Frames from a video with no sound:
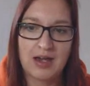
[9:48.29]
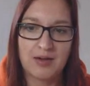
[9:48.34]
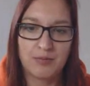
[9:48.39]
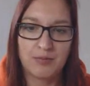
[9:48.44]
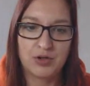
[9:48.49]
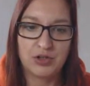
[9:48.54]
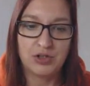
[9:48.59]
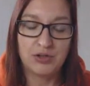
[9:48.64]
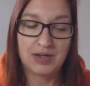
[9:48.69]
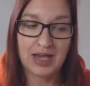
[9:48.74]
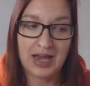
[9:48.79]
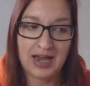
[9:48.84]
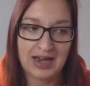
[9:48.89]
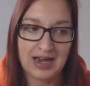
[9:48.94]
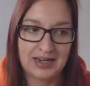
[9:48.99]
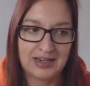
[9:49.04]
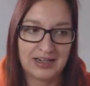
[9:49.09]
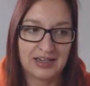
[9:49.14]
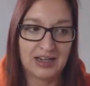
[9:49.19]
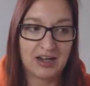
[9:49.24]
and what you
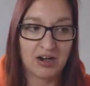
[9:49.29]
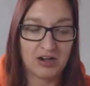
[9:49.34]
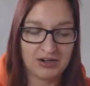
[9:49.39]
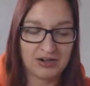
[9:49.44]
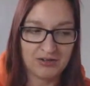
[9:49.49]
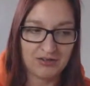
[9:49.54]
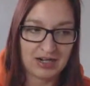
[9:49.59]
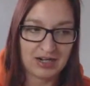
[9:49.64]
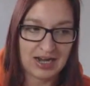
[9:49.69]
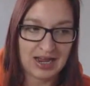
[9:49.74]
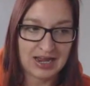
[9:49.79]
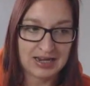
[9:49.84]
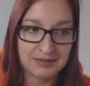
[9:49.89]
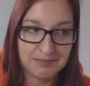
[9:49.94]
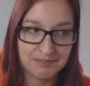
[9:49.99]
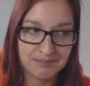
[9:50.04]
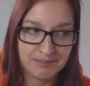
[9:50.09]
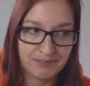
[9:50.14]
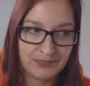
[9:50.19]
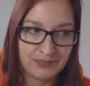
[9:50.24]
can and cannot
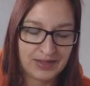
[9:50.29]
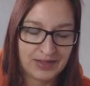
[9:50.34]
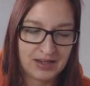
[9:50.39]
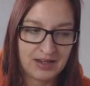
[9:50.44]
claim.